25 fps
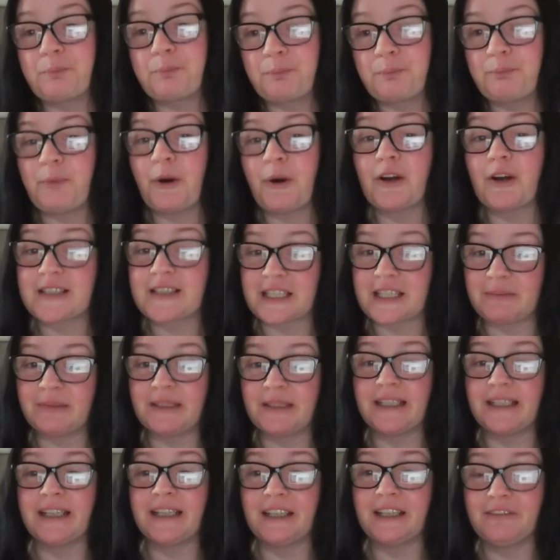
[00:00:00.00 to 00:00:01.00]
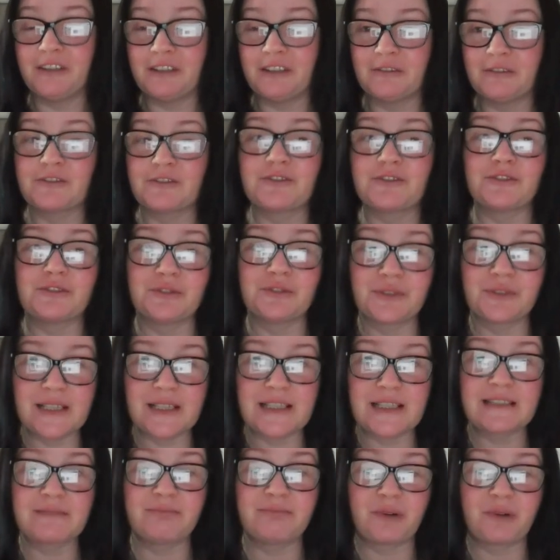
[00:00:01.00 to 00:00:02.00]
Possibly, if you want to do
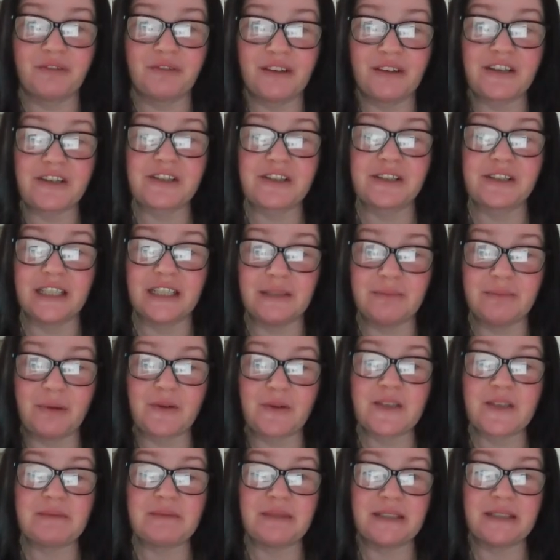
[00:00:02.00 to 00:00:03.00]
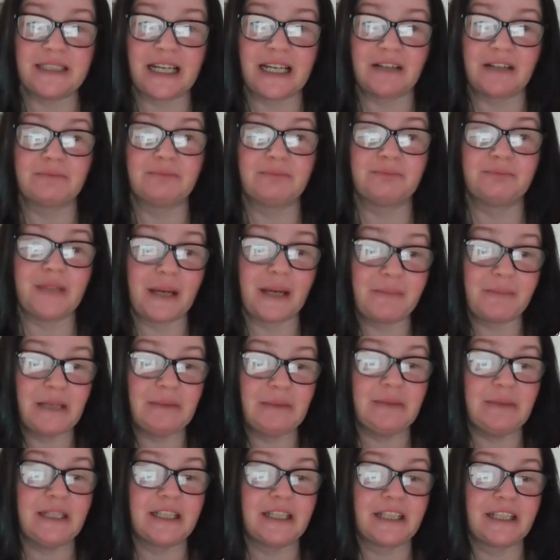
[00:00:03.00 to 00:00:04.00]
this professionally, possibly that may
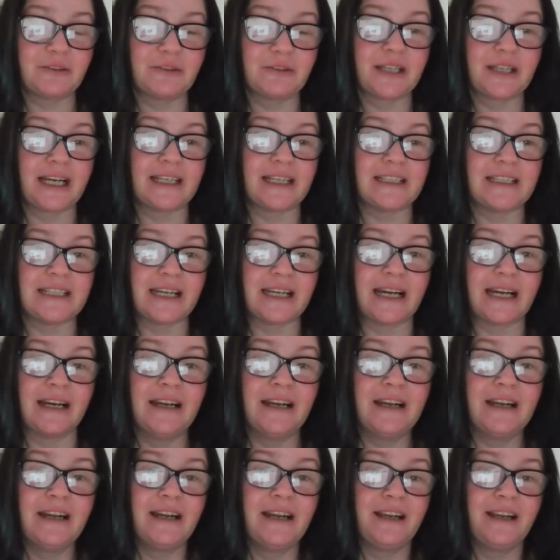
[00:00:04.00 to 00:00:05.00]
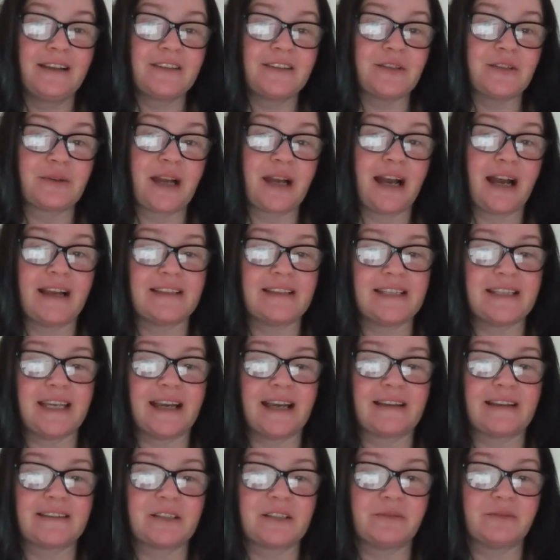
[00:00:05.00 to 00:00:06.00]
be a good idea. So guys,
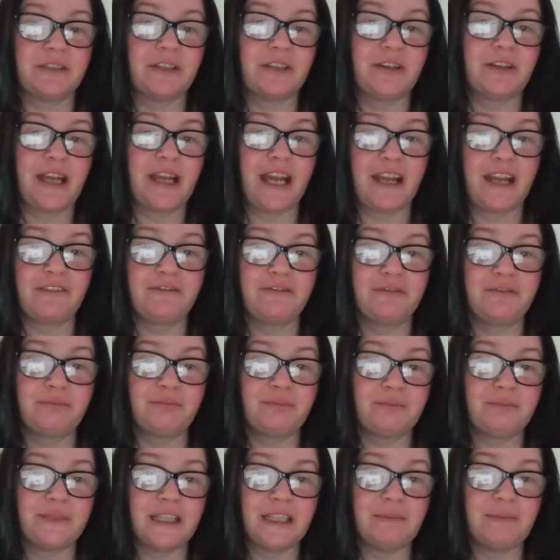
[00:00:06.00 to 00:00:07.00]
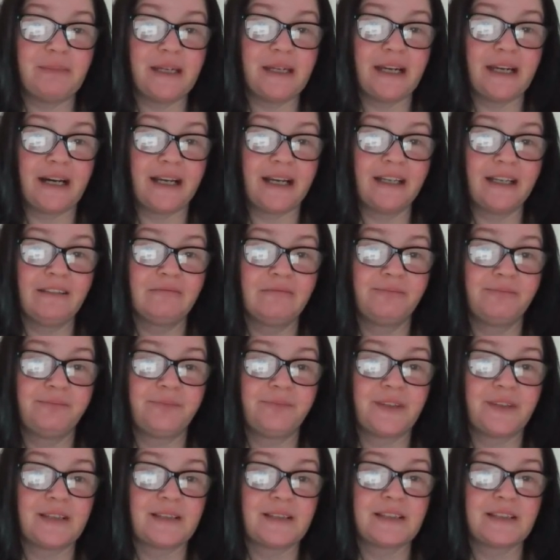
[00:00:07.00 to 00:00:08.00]
yes, so we don't have DPI.
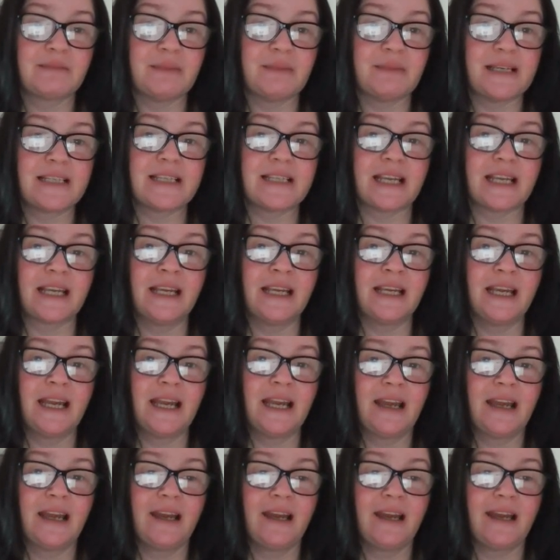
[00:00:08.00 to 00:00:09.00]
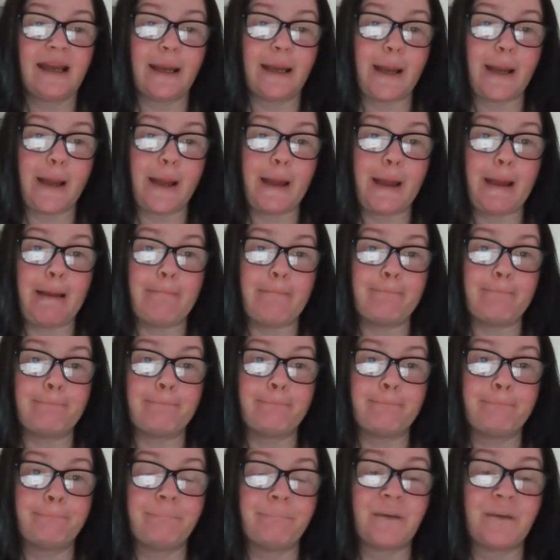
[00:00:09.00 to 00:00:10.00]
This is missing.
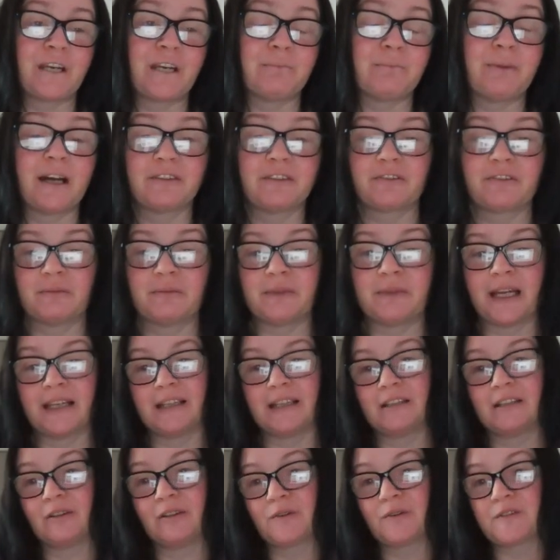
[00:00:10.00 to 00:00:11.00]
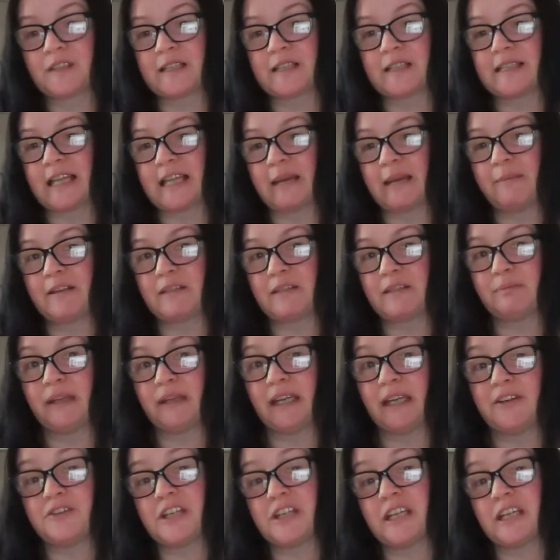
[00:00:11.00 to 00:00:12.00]
But apart from that, it looks the same as
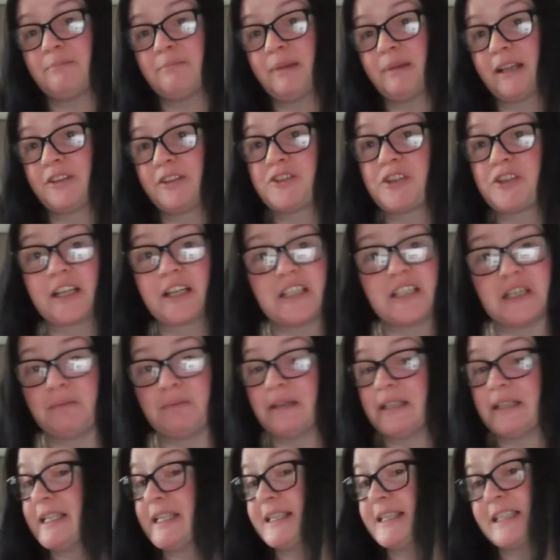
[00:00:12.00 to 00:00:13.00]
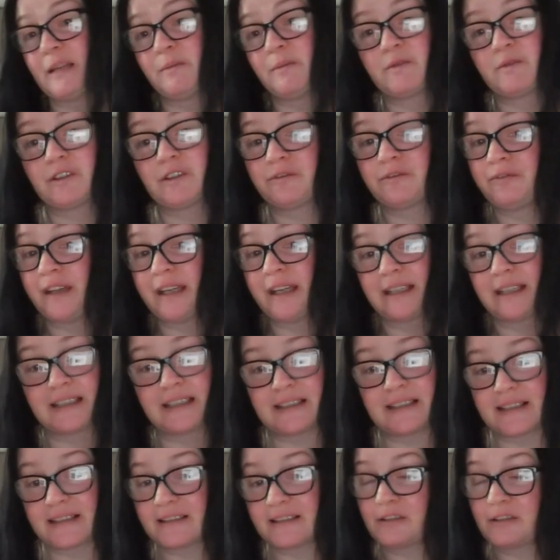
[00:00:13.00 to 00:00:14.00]
PNG, but ChatGPT seems to think
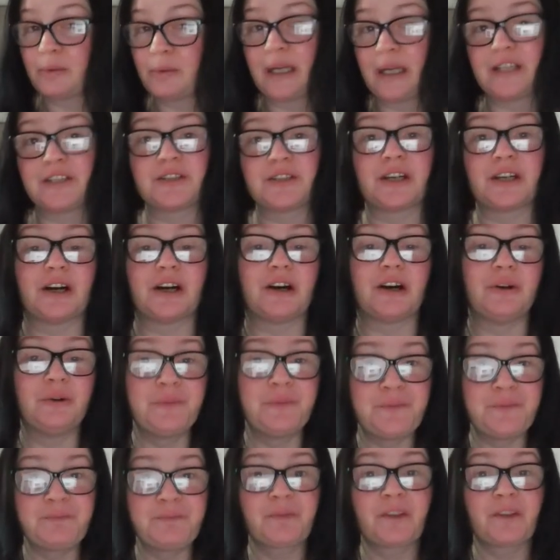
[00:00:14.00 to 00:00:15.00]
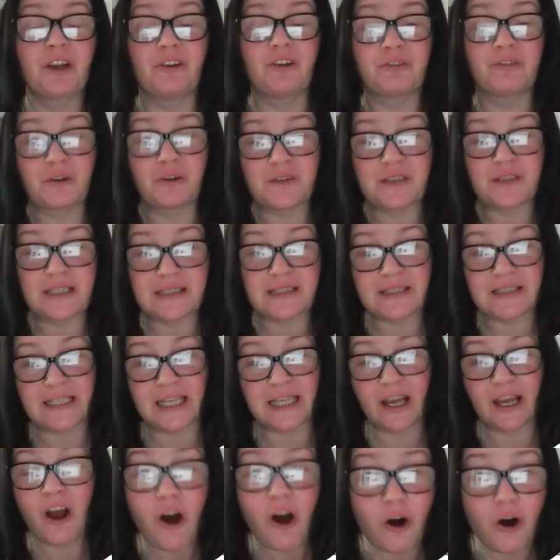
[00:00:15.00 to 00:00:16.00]
this is the way to go. Of course, this is
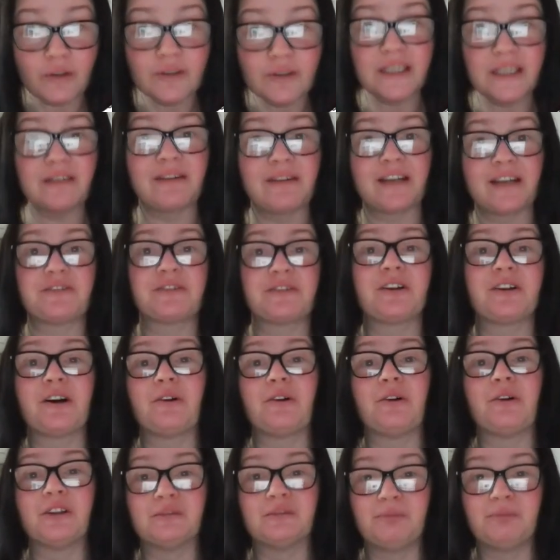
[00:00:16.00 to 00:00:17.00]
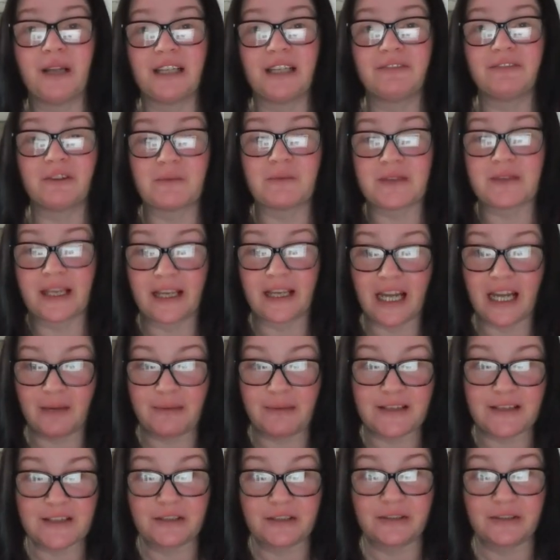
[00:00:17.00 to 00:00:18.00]
the only way to go on platforms like
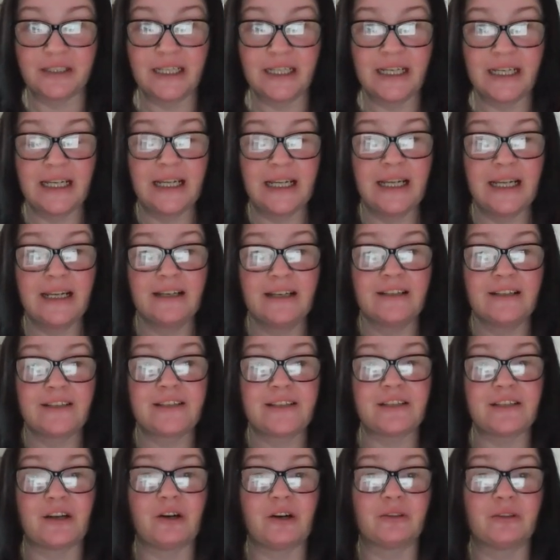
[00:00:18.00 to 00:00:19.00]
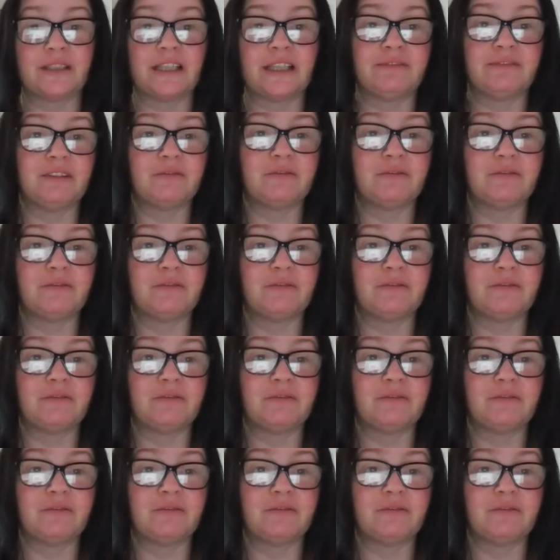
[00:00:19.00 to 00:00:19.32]
Amazon. So then we